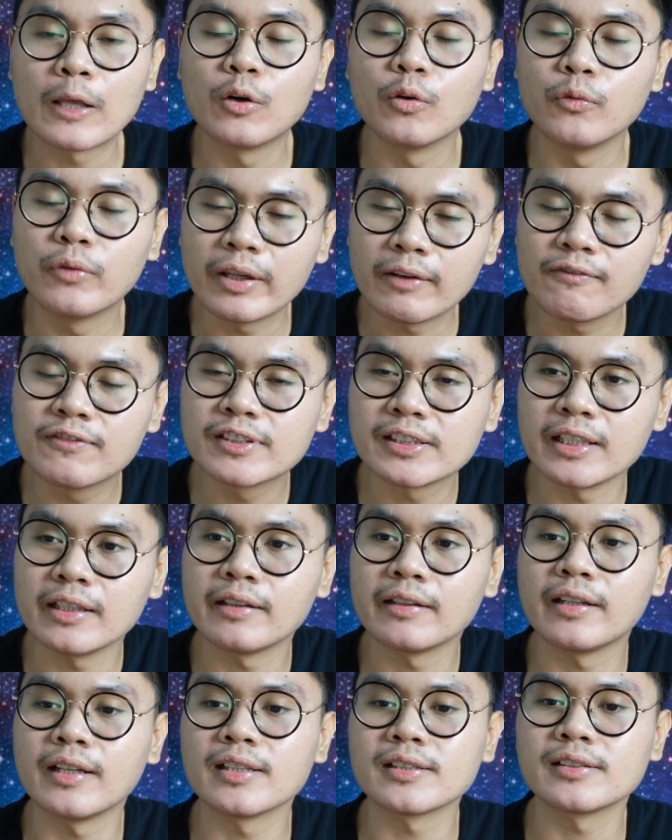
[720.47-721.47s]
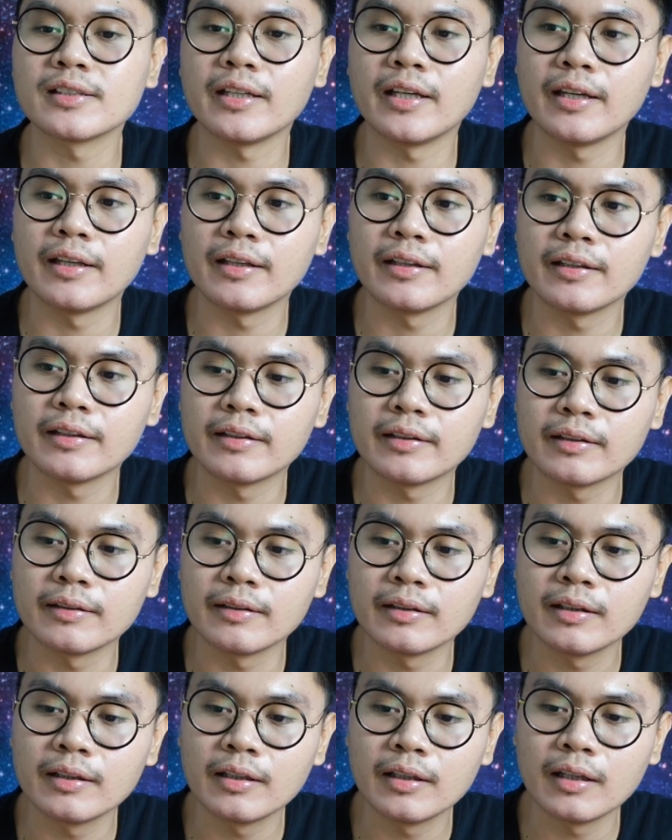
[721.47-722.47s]
We've seen this
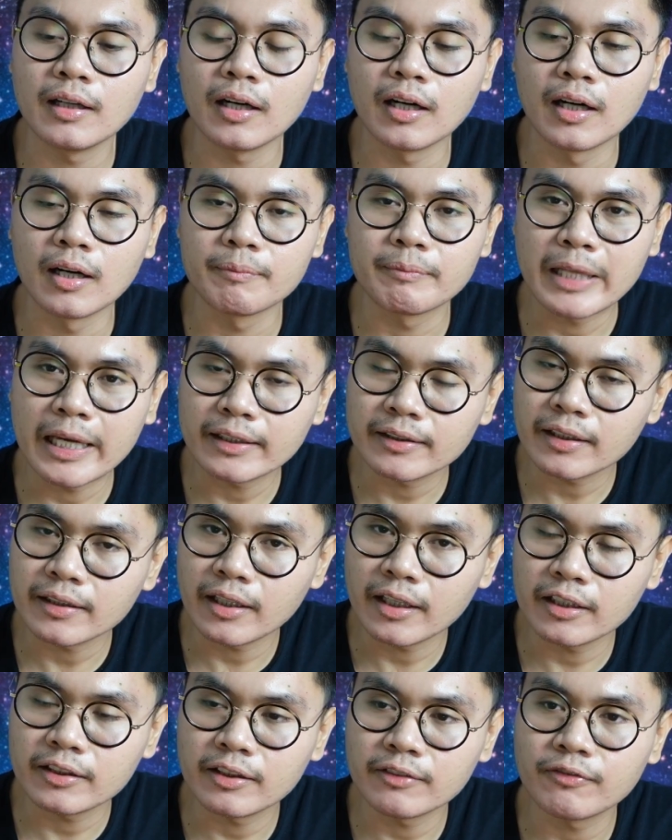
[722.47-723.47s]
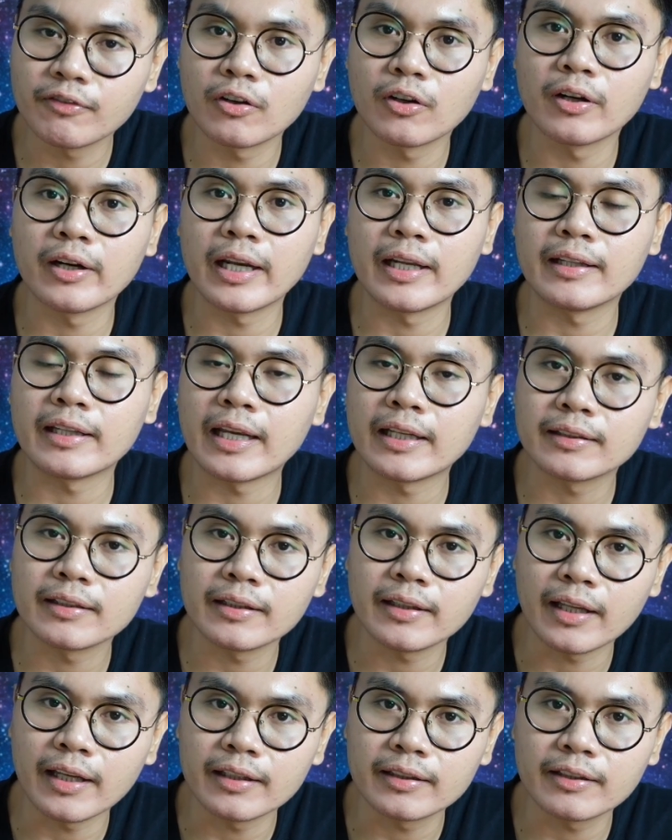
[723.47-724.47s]
in 1984 and
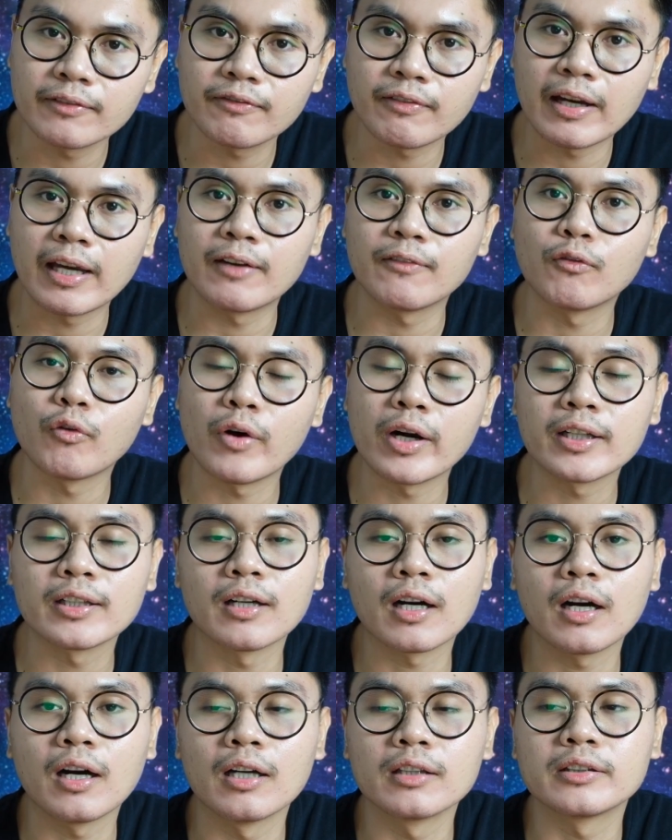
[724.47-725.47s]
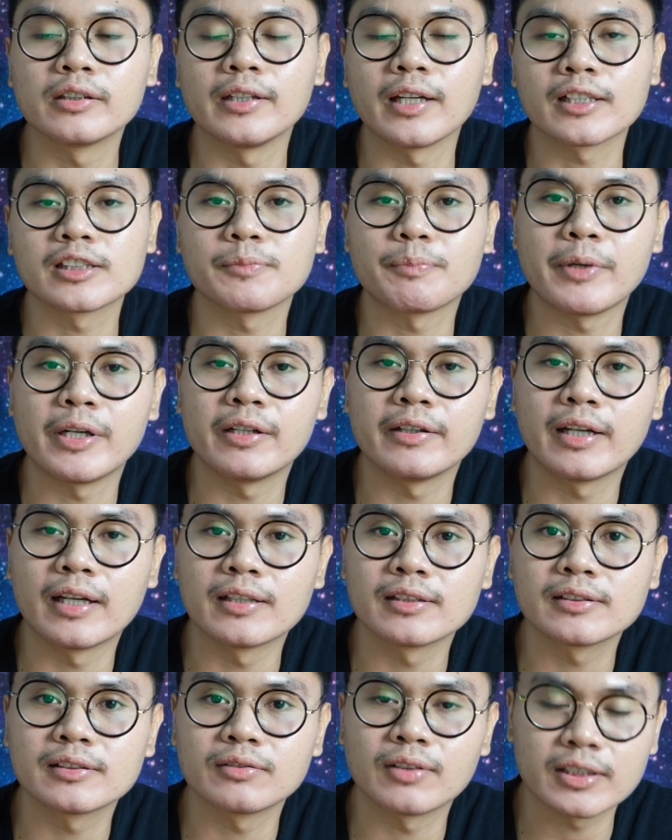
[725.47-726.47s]
1985, where the country
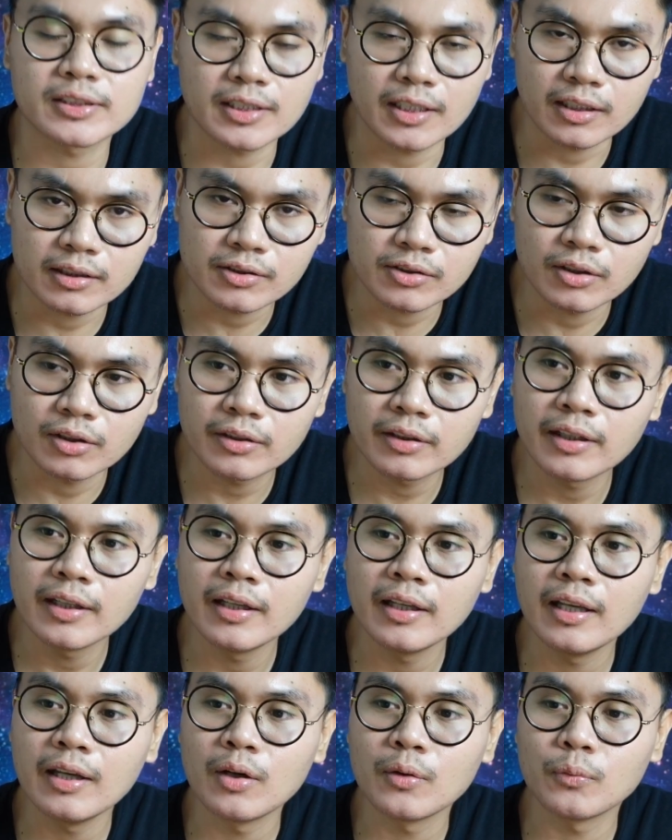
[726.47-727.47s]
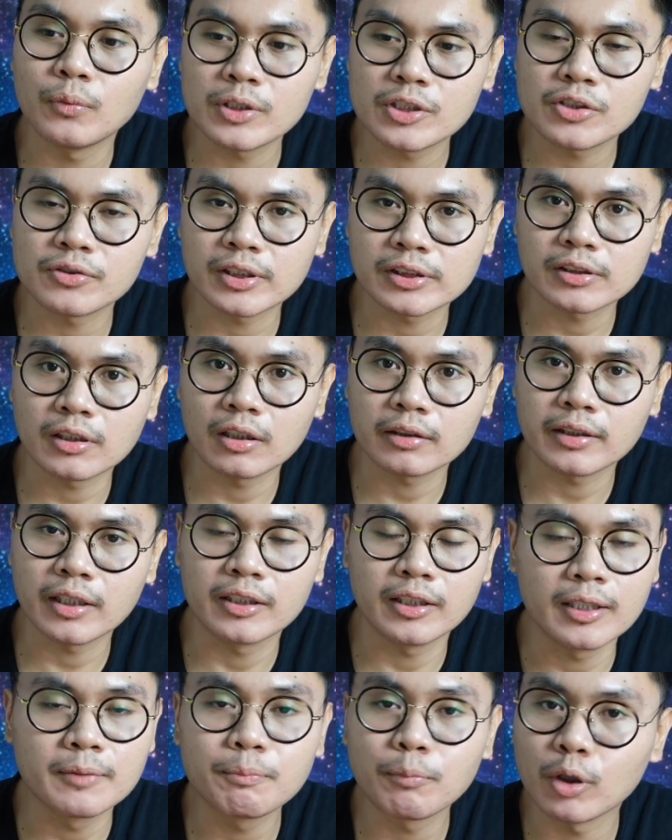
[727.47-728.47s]
experienced recession, which resulted
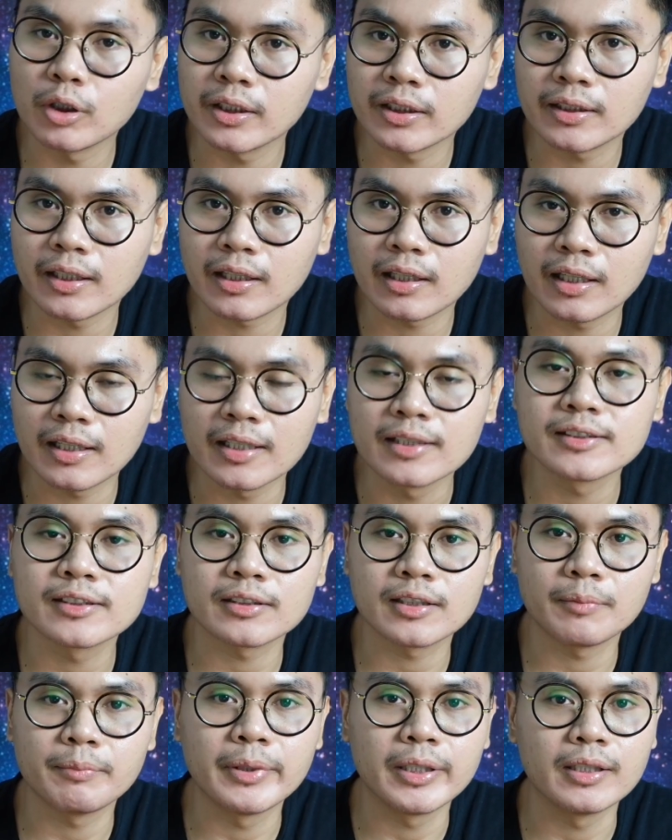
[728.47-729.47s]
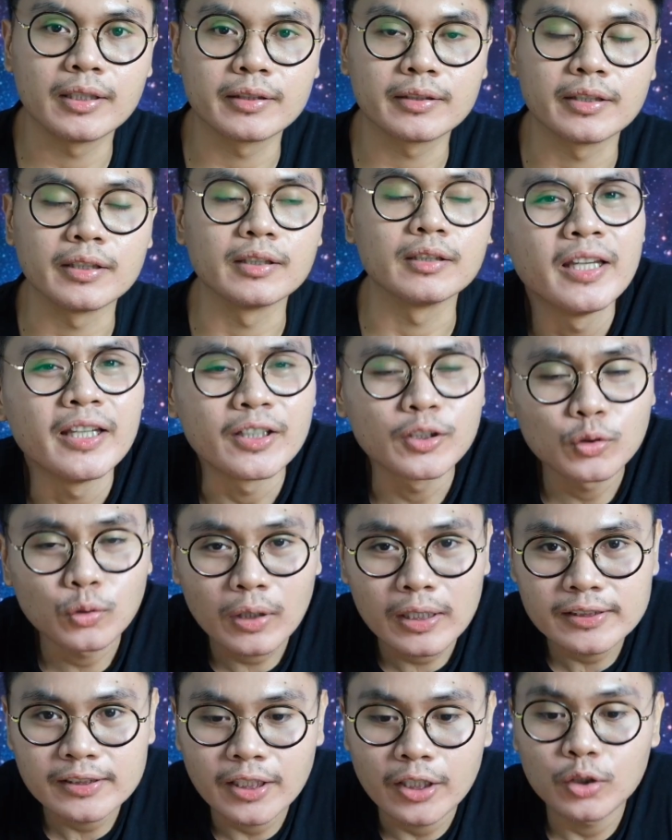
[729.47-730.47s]
in political instability. Ito
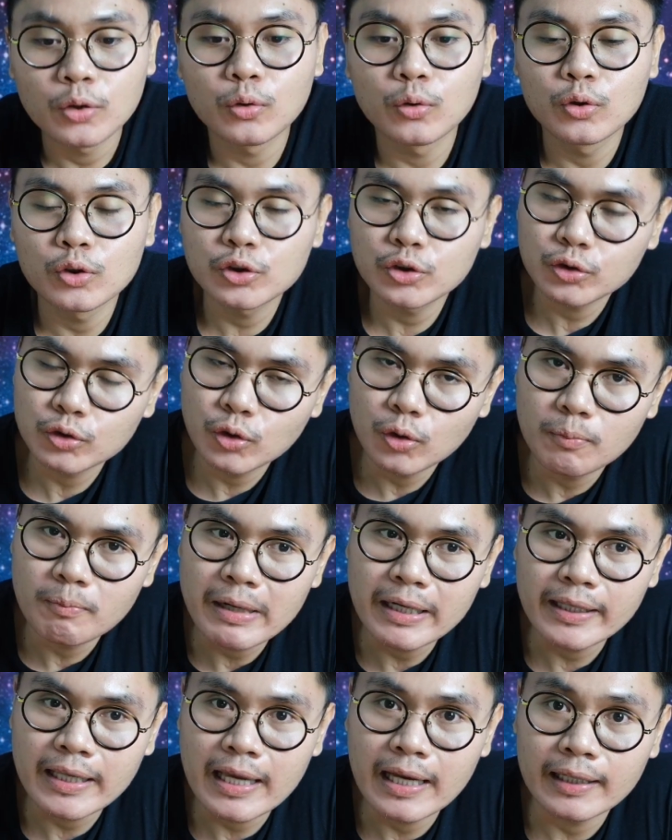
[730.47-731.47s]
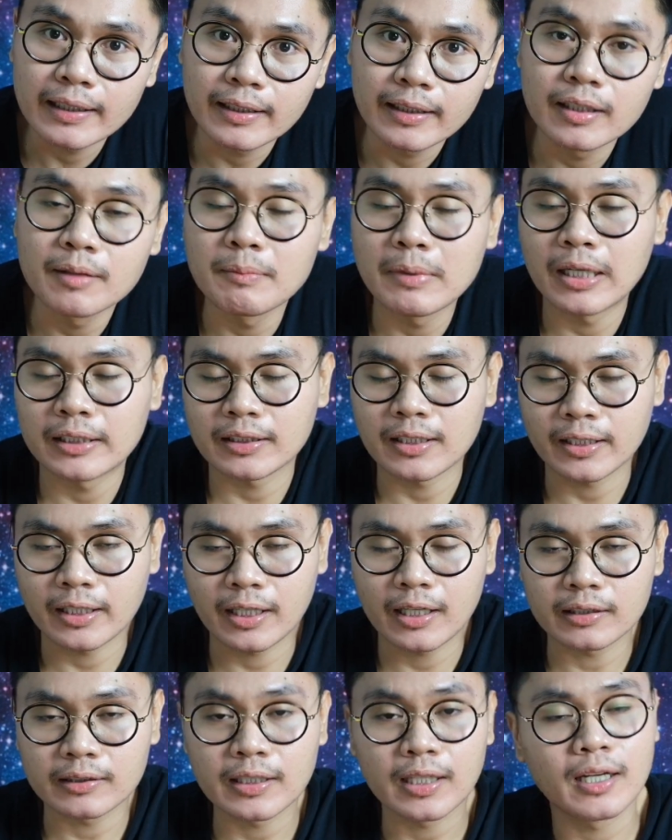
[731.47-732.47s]
kasi yung gustong mangyari ng mga
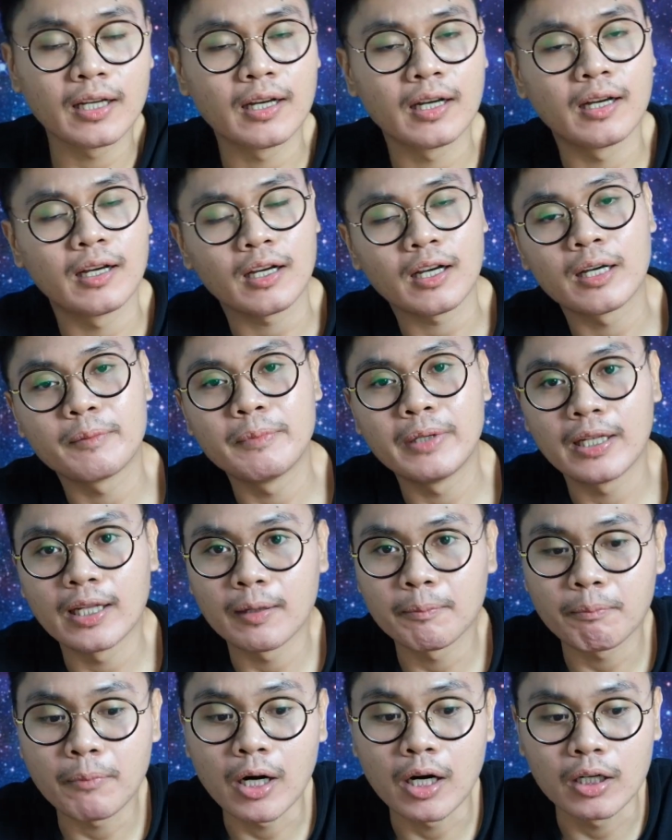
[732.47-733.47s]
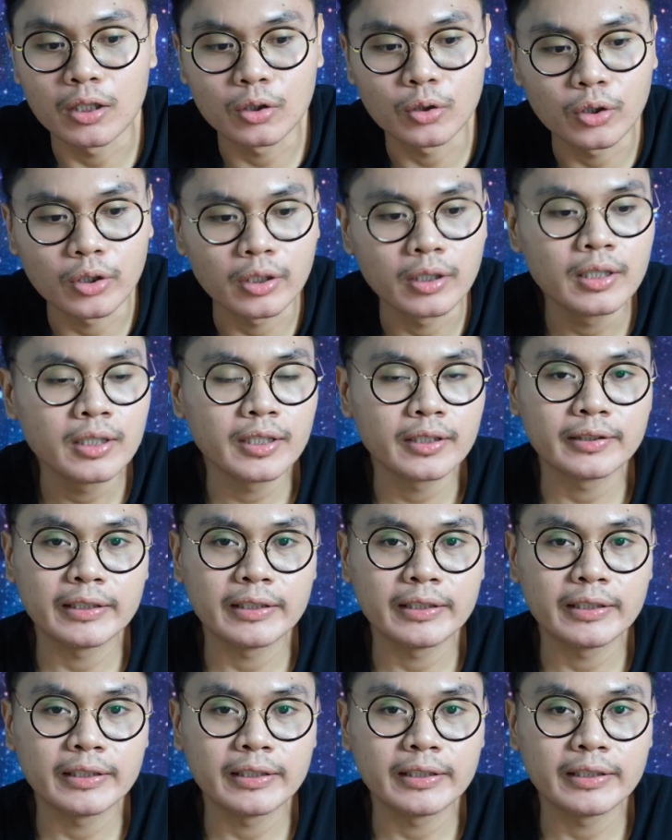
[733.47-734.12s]
taga-kabilang parlor.